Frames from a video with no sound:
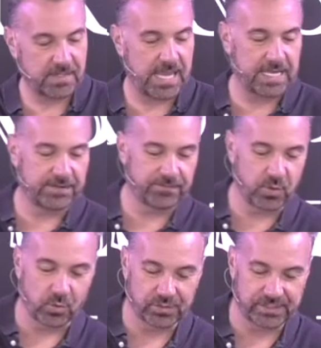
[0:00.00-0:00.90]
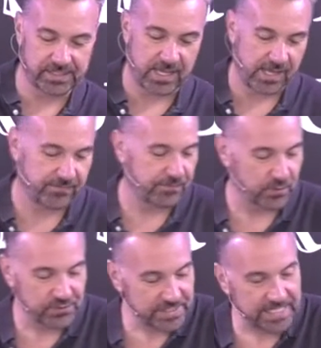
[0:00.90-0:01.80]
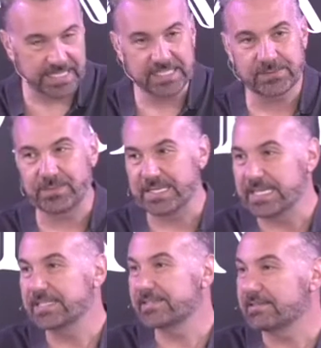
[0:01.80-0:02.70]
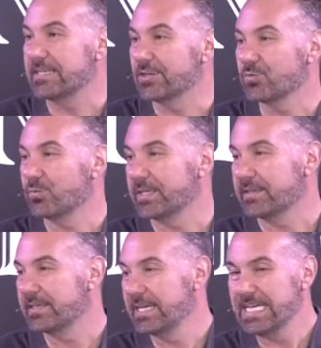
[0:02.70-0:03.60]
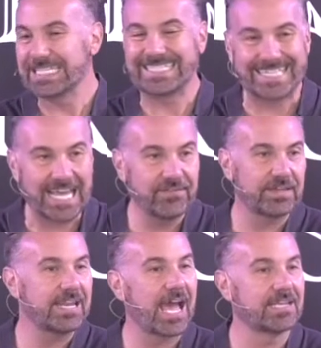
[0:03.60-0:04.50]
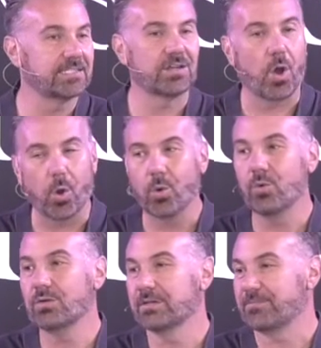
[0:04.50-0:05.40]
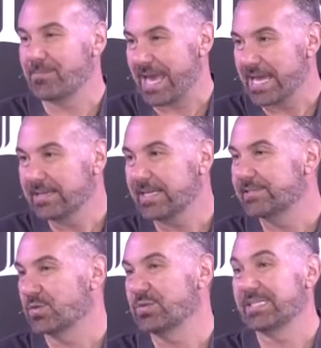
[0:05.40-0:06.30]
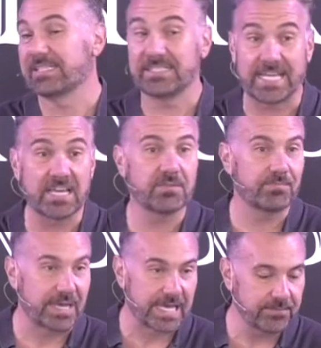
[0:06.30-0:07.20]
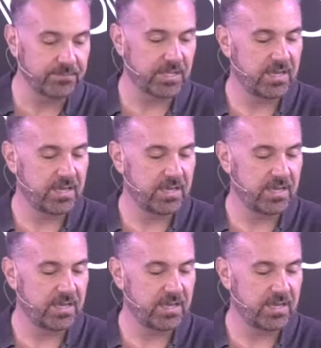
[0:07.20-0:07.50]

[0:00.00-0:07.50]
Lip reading: And of course, 1 Kings begins here with David as an old man. He's on his deathbed.